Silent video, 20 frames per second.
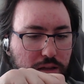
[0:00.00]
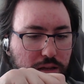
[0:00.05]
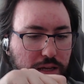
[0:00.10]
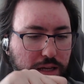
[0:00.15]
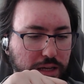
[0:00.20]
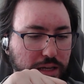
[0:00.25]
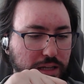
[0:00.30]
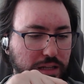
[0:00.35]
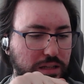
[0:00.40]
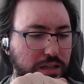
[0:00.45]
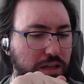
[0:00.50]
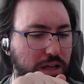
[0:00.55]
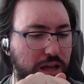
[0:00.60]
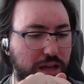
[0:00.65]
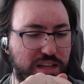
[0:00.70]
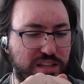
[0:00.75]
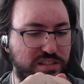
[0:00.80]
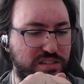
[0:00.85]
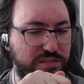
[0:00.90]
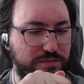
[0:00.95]
It
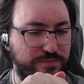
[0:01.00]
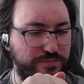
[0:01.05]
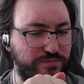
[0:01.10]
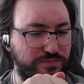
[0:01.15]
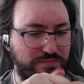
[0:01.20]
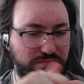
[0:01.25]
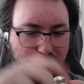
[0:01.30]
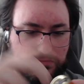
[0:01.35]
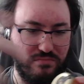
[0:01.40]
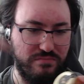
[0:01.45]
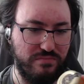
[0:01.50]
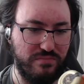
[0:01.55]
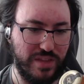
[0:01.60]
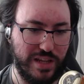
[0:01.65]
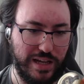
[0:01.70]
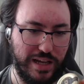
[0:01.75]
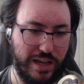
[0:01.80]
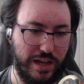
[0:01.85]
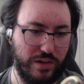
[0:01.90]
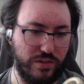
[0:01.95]
has,
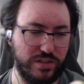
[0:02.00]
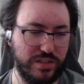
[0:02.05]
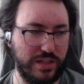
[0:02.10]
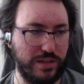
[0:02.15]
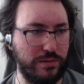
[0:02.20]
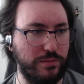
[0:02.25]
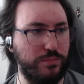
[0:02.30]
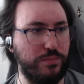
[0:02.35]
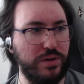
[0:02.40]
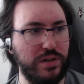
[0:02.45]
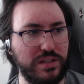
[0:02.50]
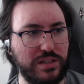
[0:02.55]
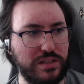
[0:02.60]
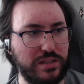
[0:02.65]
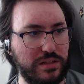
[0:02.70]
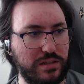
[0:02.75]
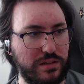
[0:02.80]
I would say, pretty